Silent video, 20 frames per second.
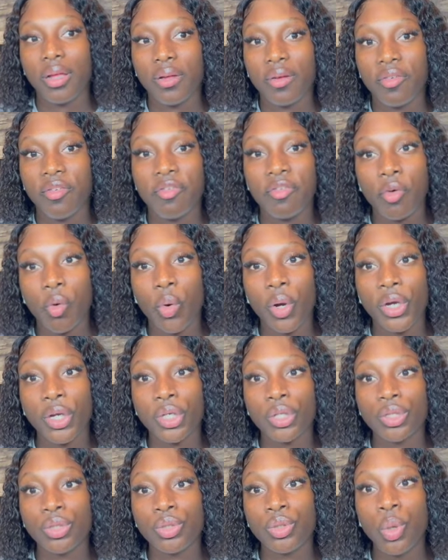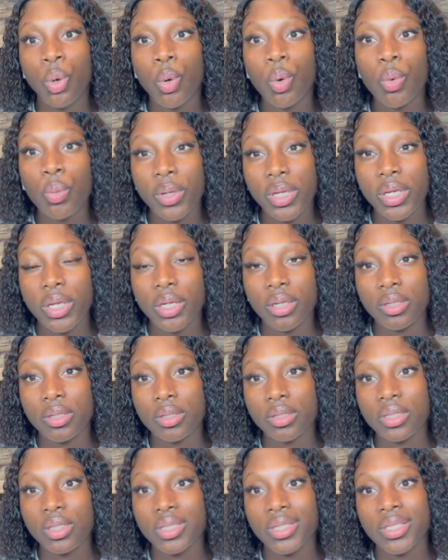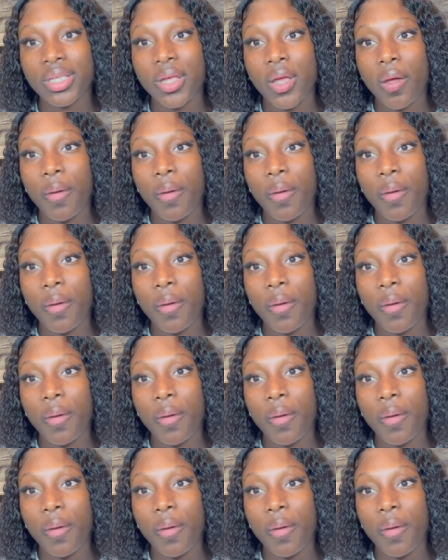for 2 weeks